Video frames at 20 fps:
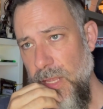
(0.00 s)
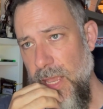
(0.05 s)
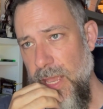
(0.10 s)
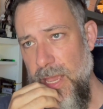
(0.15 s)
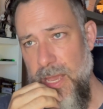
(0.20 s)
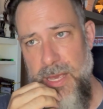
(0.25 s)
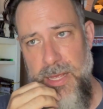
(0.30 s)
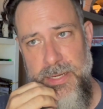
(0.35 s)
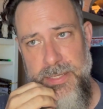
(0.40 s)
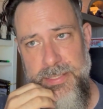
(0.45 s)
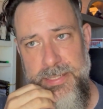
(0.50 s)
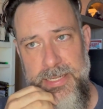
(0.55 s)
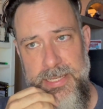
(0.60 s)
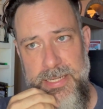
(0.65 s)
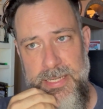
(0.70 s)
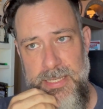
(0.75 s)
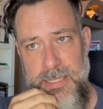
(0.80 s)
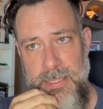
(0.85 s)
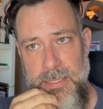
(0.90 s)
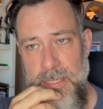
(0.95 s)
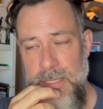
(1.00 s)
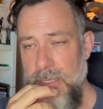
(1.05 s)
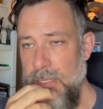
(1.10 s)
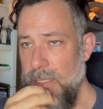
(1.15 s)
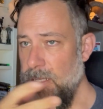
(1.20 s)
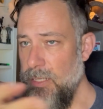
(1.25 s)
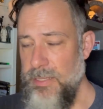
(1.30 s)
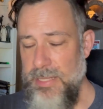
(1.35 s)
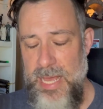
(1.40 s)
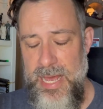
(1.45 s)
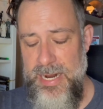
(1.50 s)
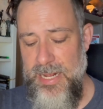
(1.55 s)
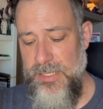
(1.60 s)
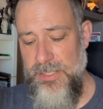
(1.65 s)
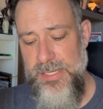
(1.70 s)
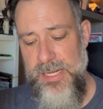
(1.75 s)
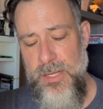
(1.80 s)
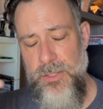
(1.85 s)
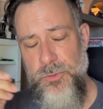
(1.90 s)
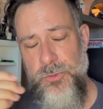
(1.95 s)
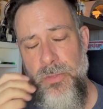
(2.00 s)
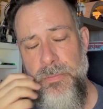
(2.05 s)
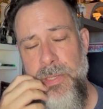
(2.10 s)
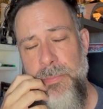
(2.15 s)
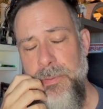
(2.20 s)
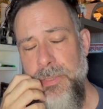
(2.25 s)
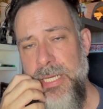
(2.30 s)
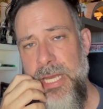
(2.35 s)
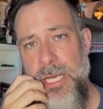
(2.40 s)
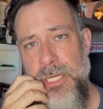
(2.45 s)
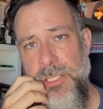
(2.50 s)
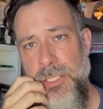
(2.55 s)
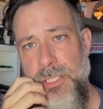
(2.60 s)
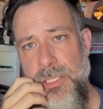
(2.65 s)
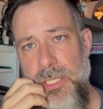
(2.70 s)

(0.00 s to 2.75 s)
And that has downstream implications